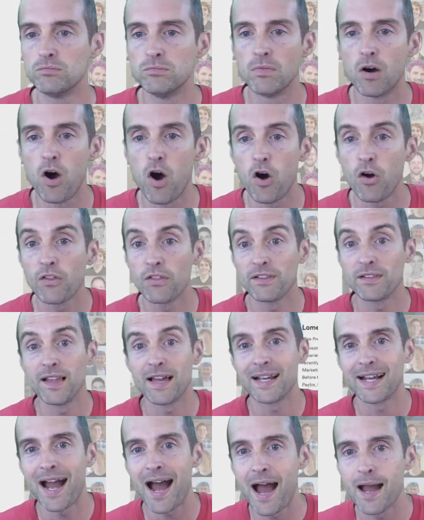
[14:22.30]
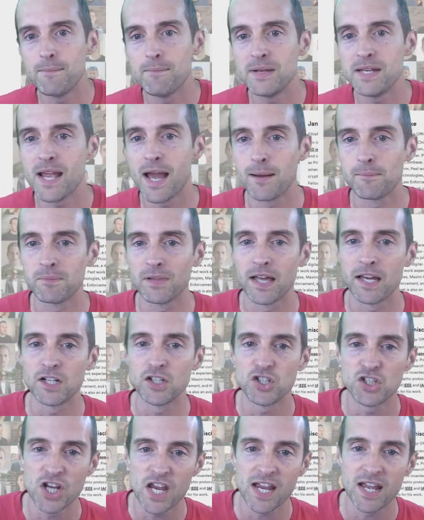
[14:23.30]
all, like IBM,
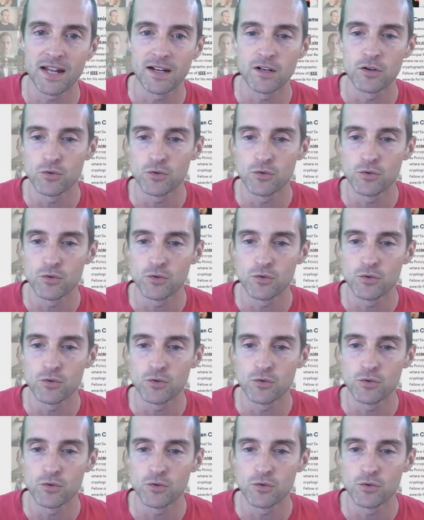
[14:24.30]
like Jan,